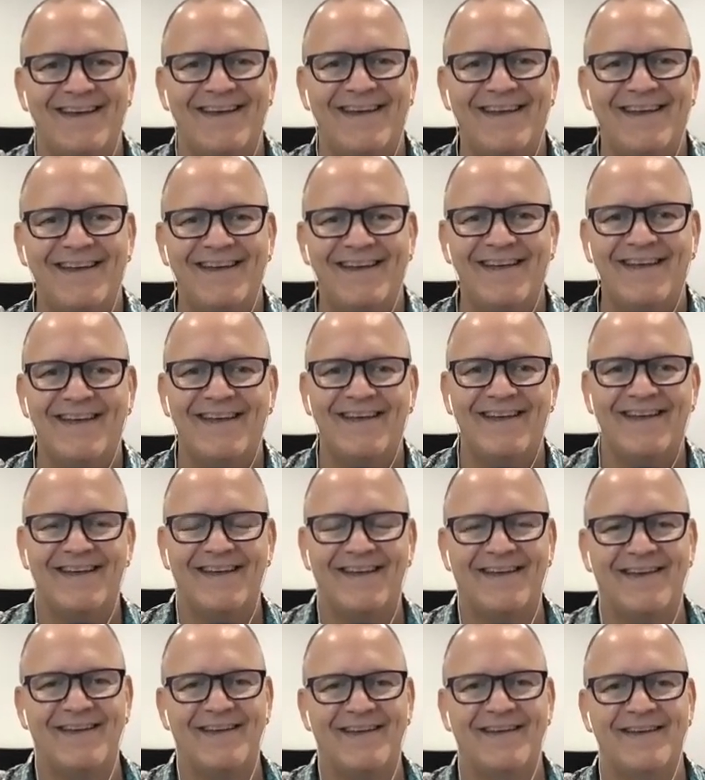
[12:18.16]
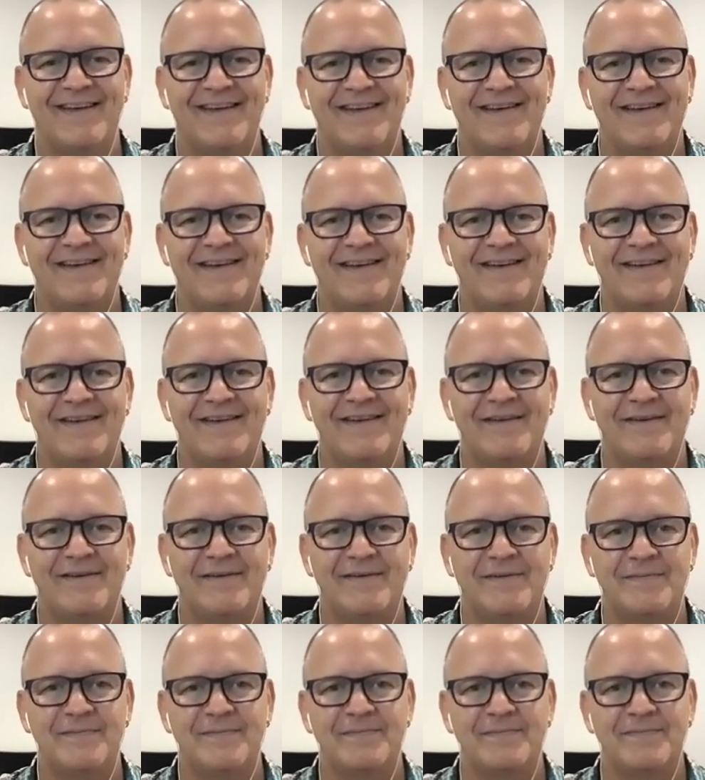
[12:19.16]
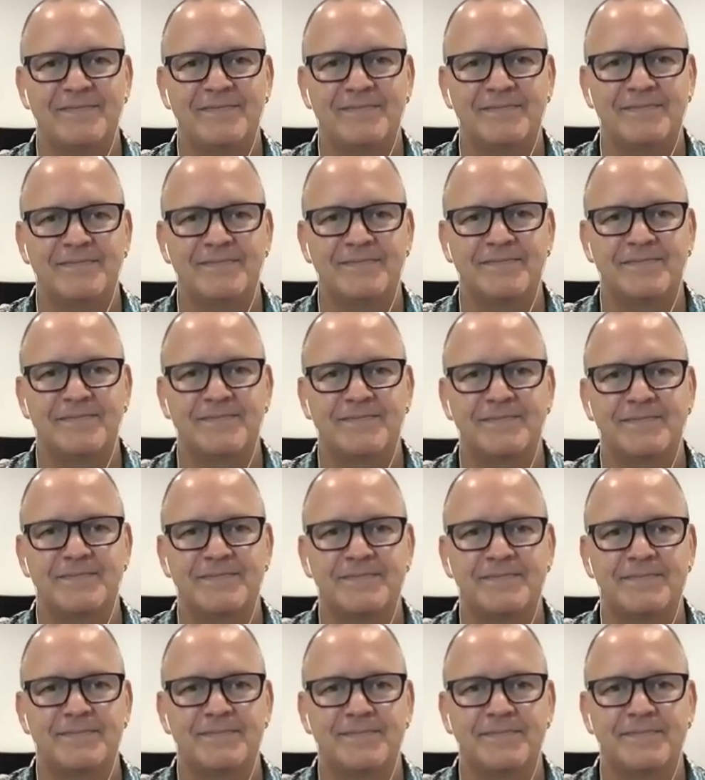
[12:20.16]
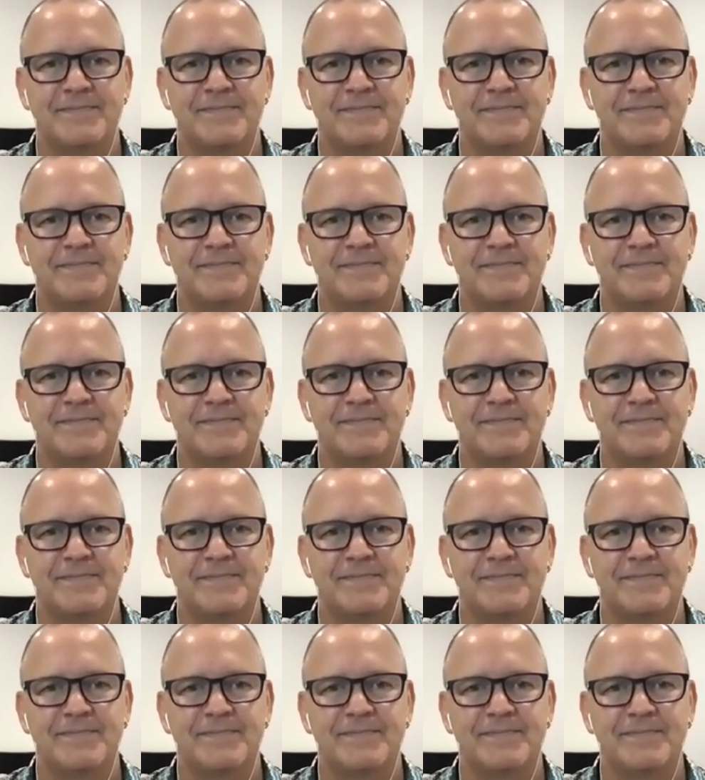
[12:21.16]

(silent)